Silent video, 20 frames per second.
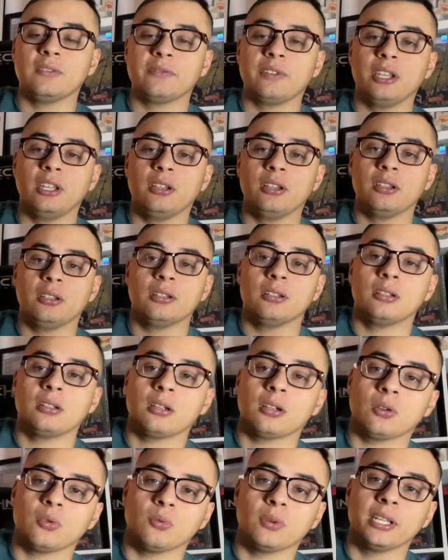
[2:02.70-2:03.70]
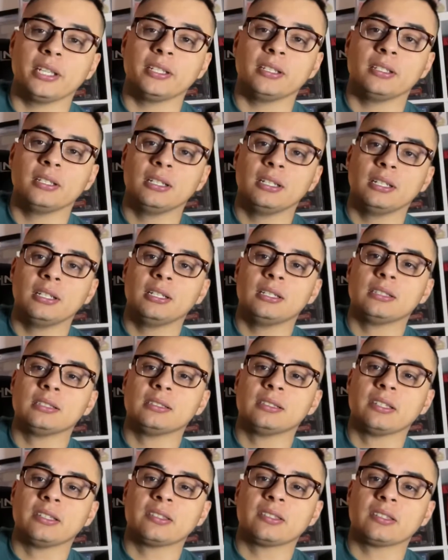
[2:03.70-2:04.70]
here. All right,
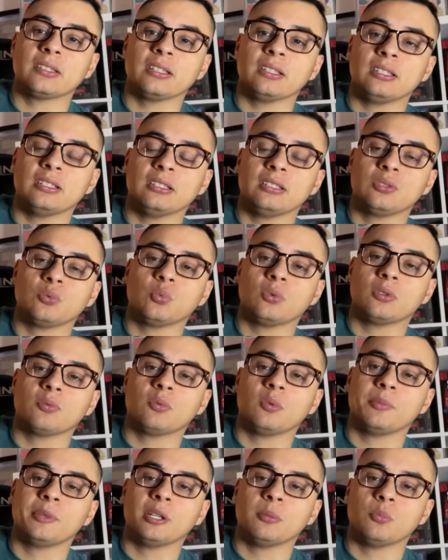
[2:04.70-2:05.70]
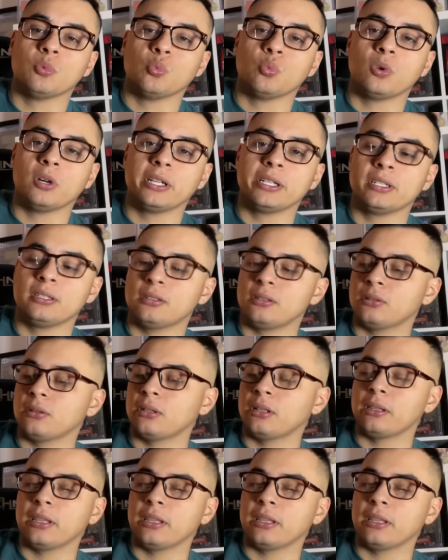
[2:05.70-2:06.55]
this is Wonder Woman number 1.